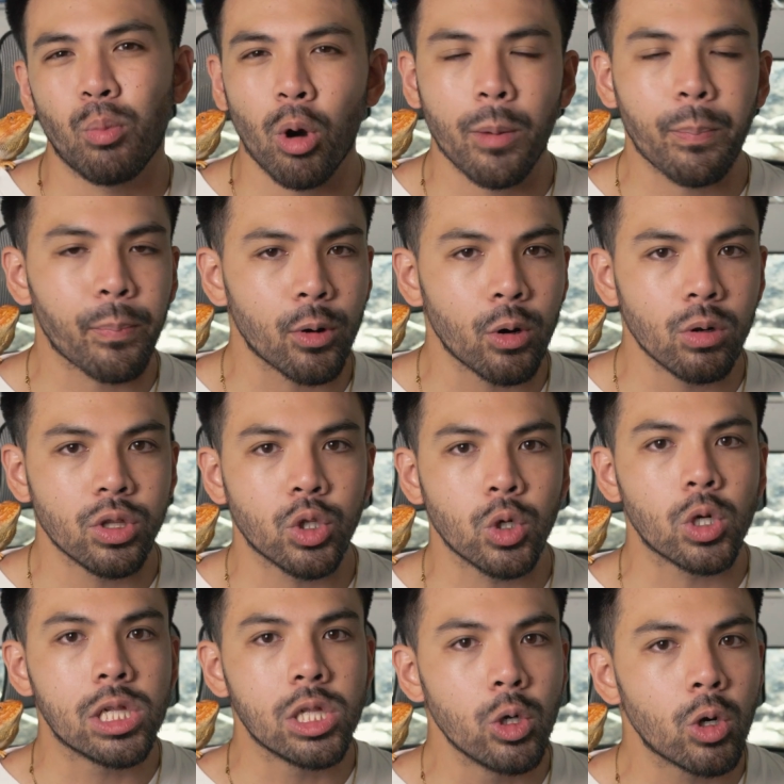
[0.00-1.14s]
more prone to
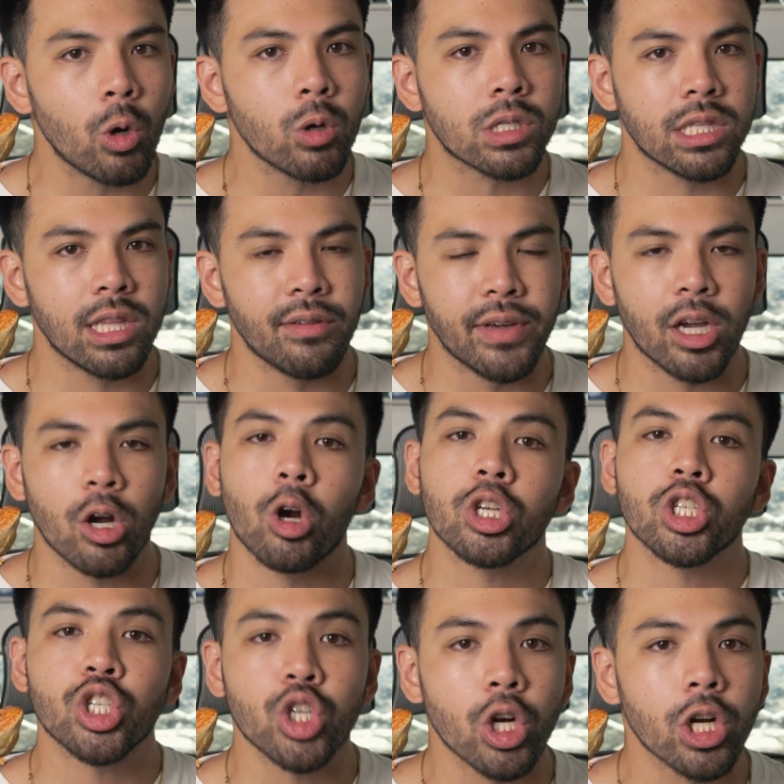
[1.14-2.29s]
glucose-loving or
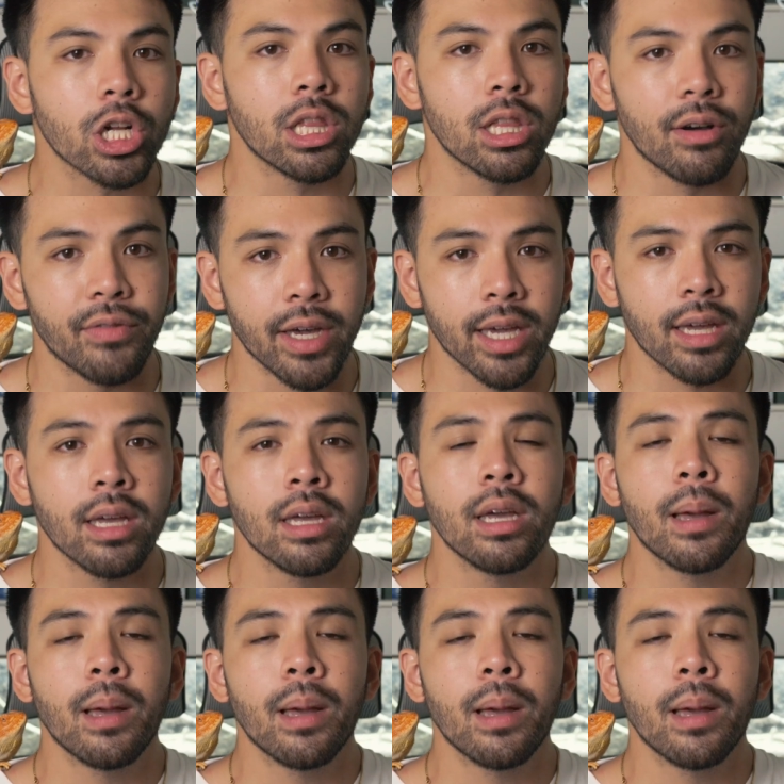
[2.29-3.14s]
sugar-loving